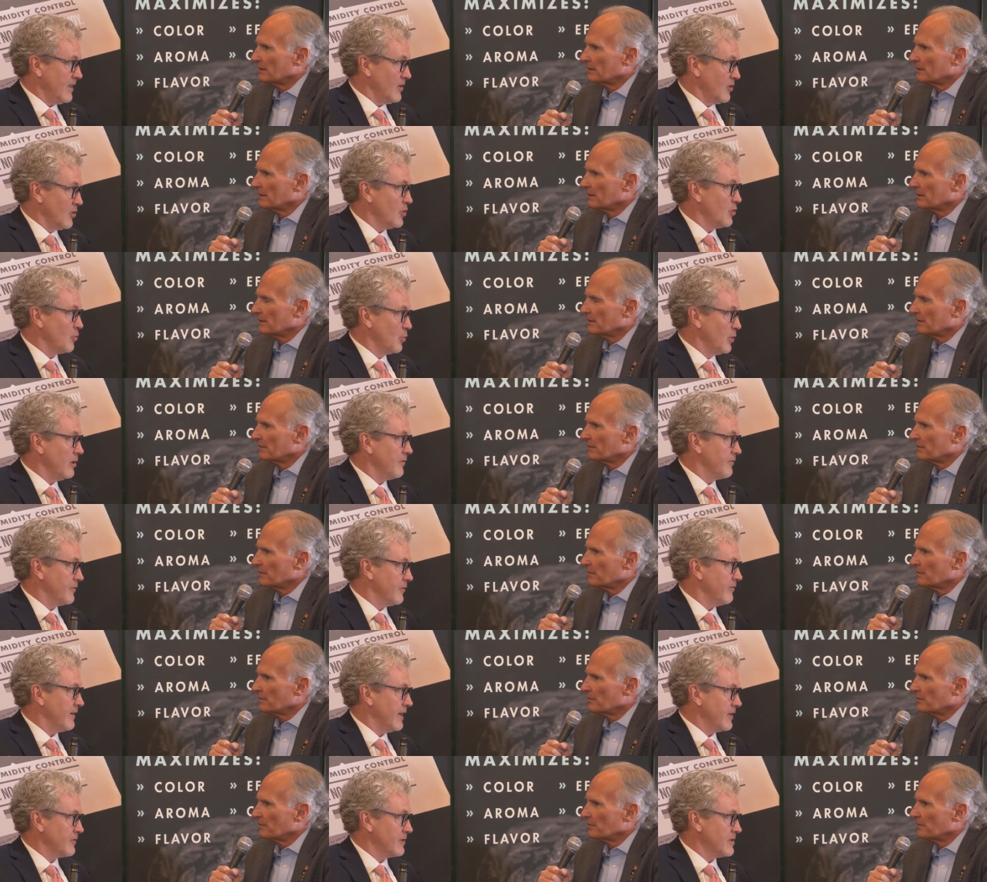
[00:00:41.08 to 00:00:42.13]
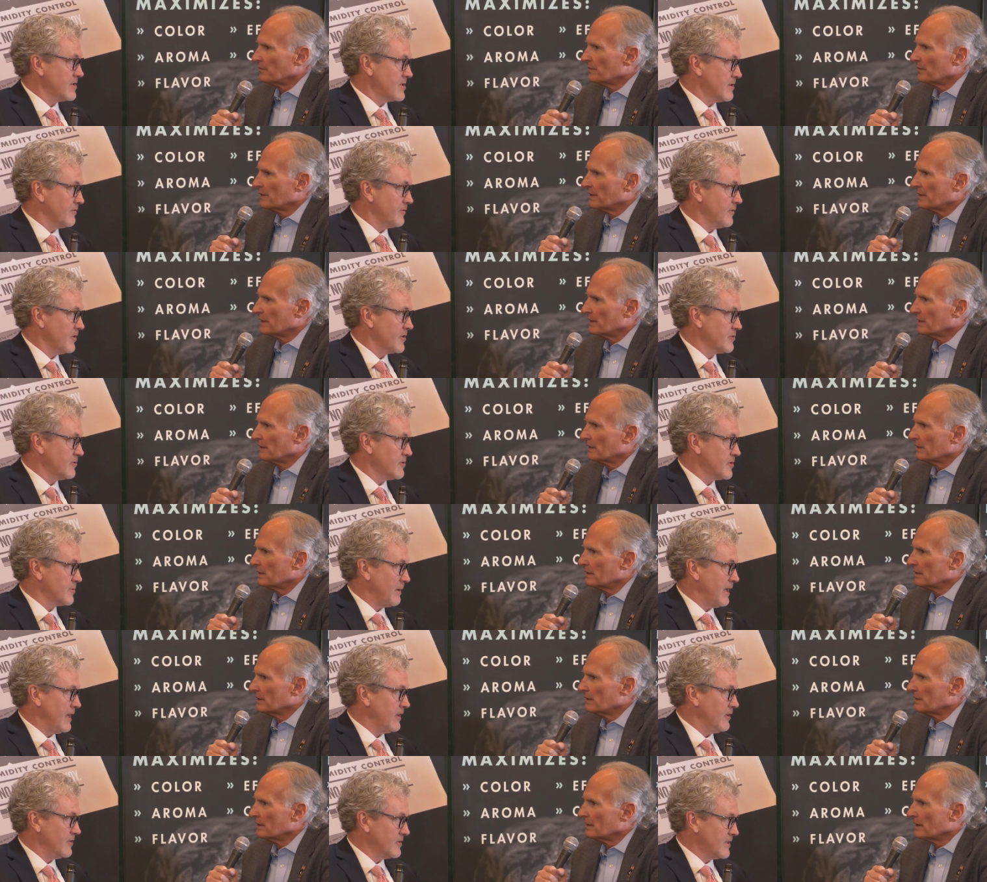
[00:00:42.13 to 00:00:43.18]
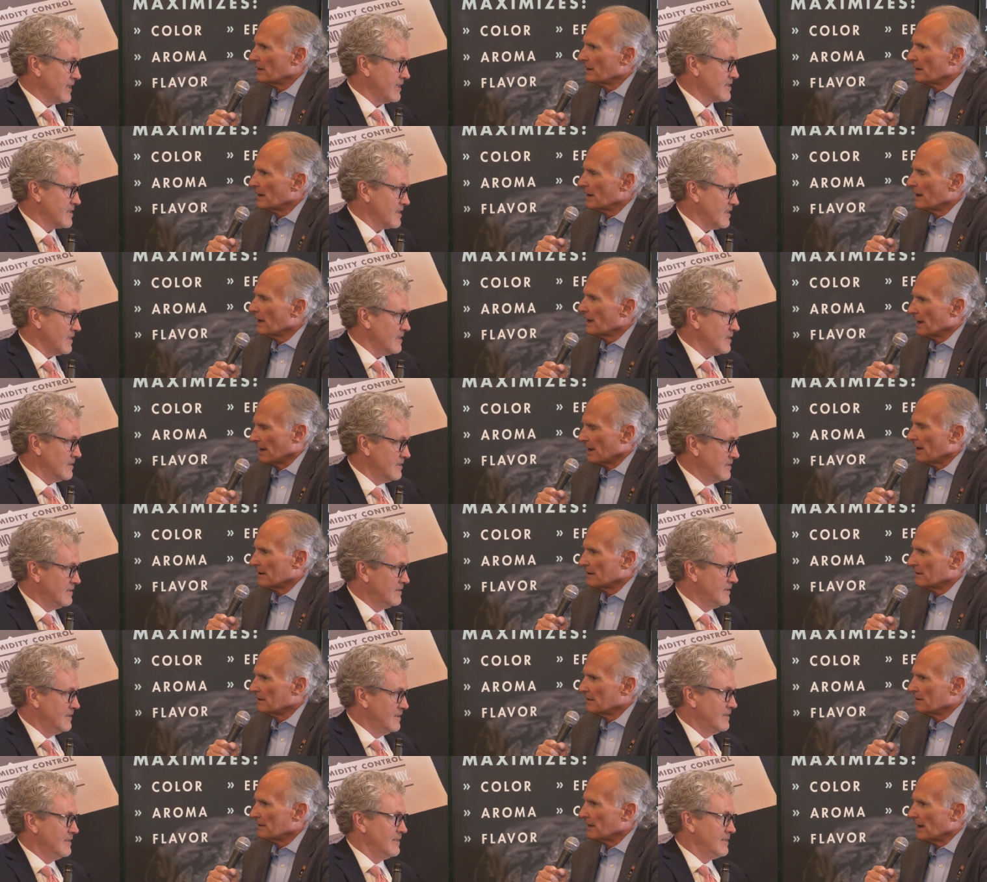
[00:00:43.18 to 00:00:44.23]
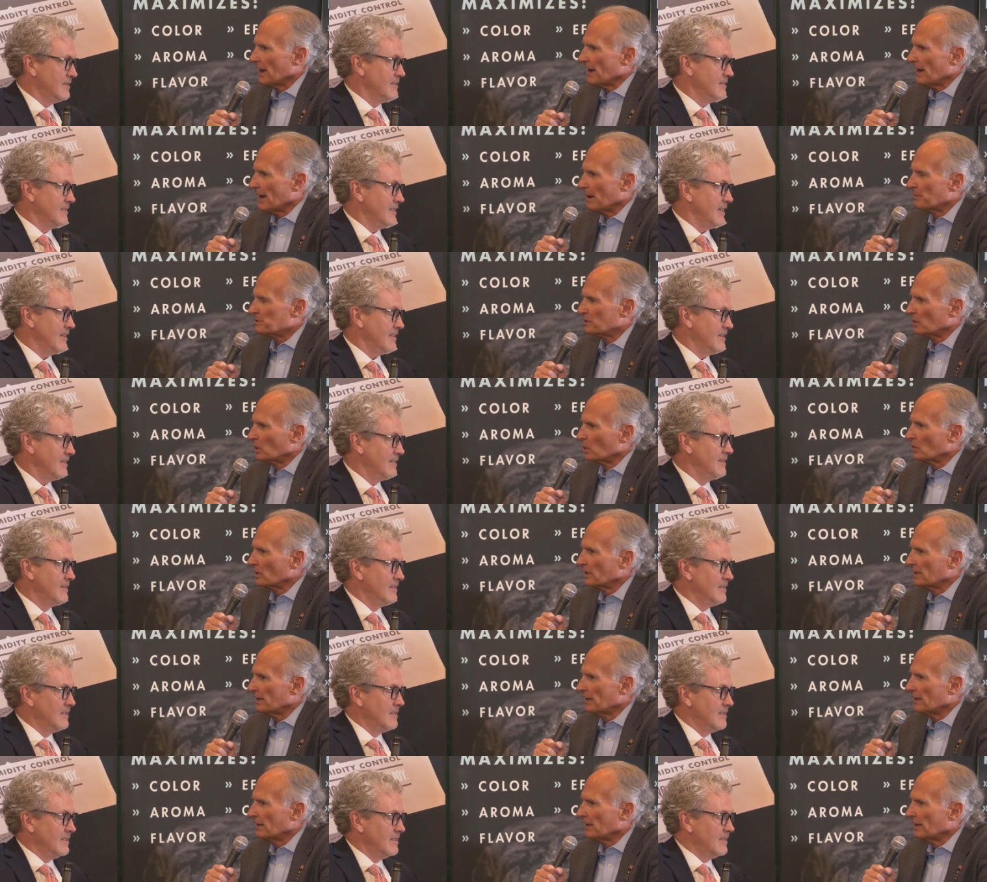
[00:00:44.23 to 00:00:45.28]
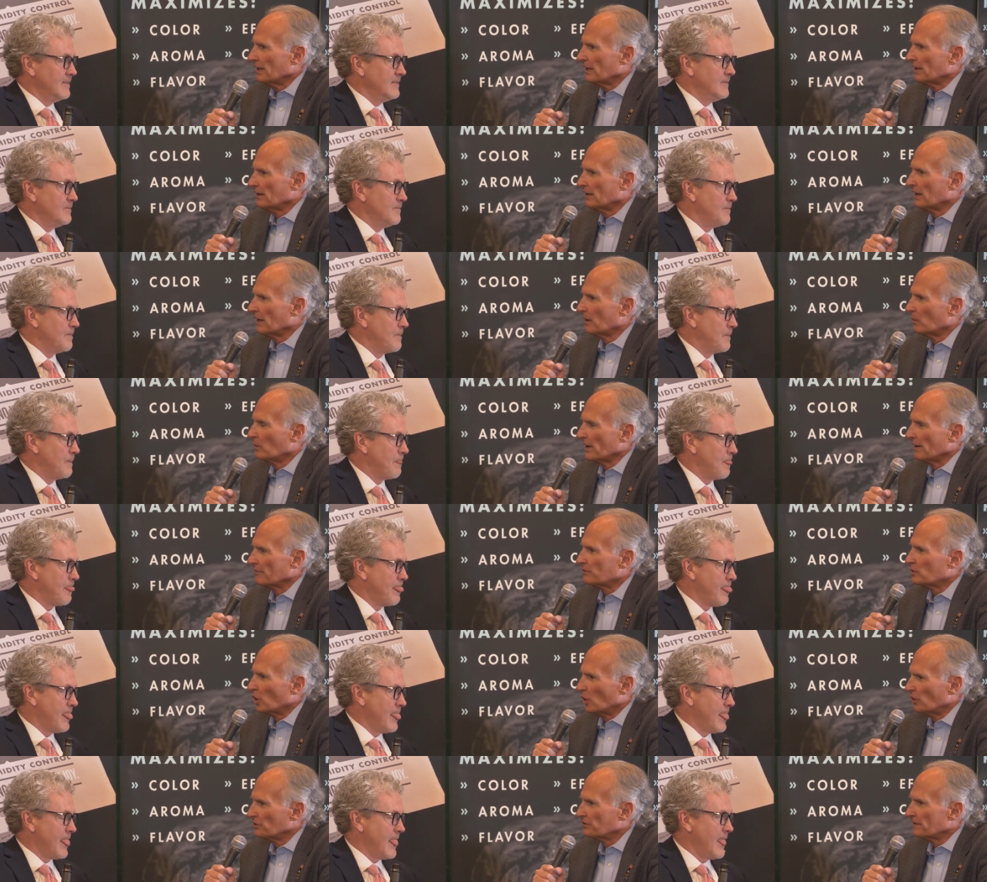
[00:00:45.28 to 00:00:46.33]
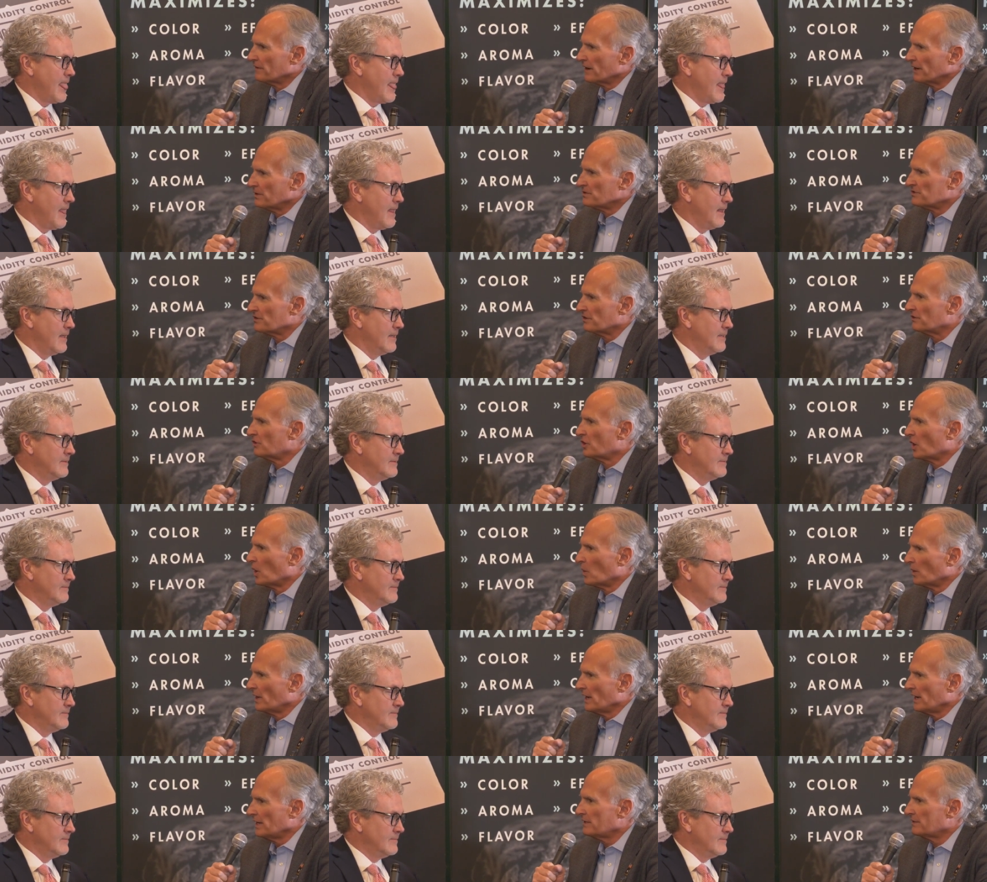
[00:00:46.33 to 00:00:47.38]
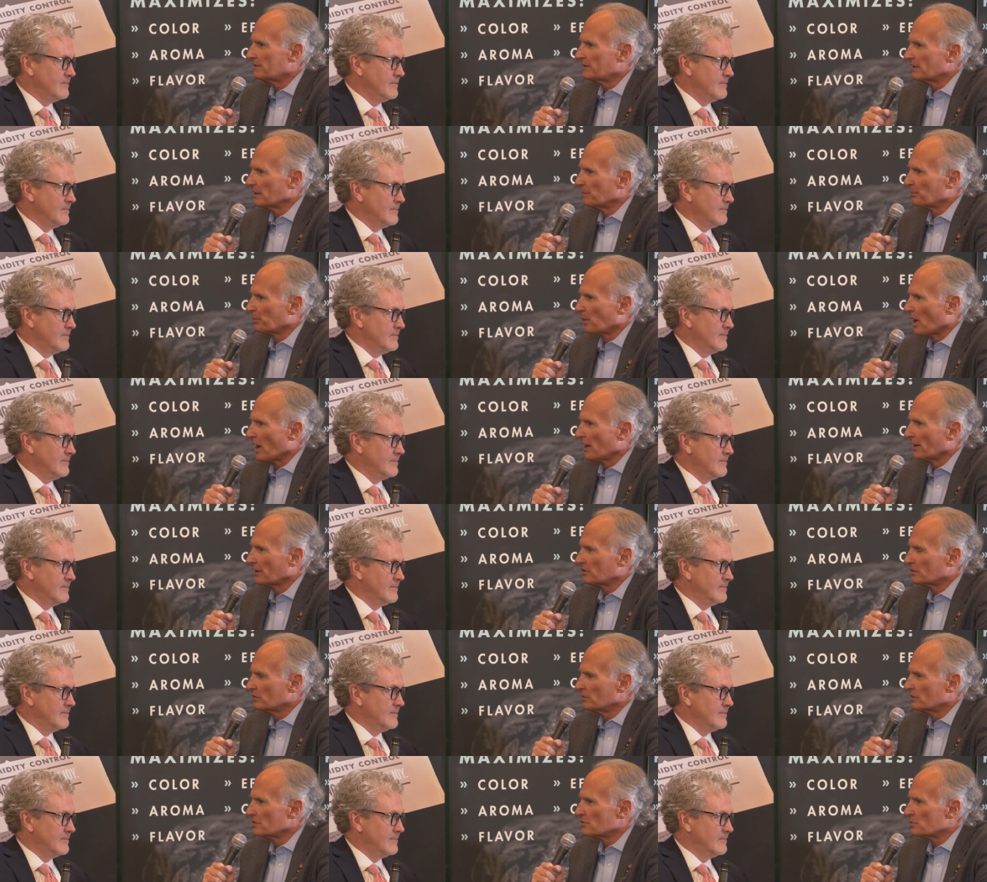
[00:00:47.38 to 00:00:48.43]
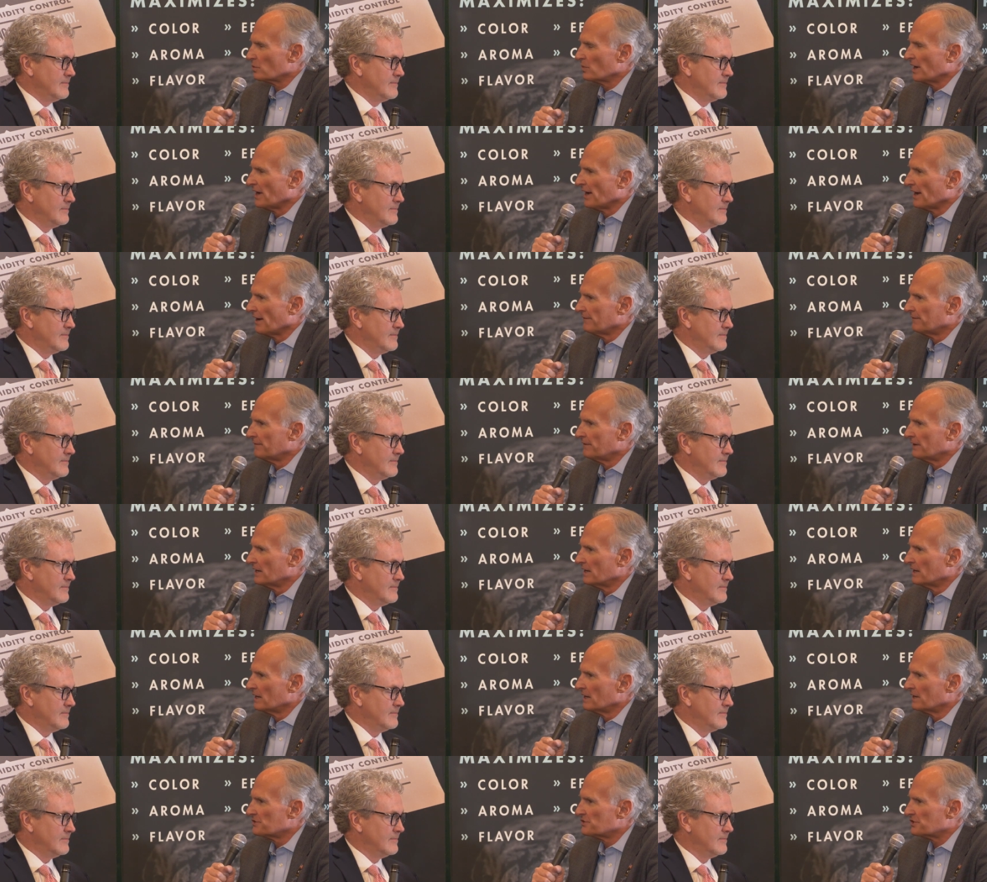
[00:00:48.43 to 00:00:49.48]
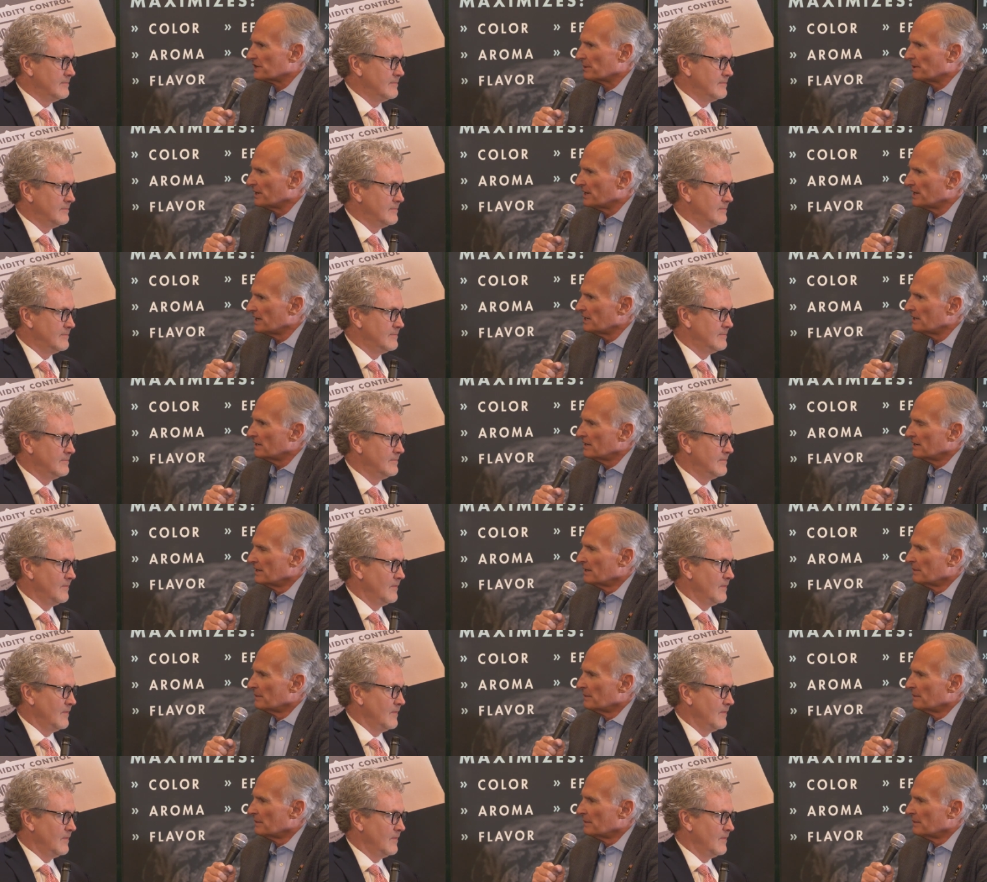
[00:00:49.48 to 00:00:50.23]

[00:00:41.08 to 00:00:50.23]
Speaker 1: and goodwill for veterans and first responders. That's the... Absolutely,
Speaker 2: and and uh, we have cultivators that donate uh, product to us. We have uh, C B D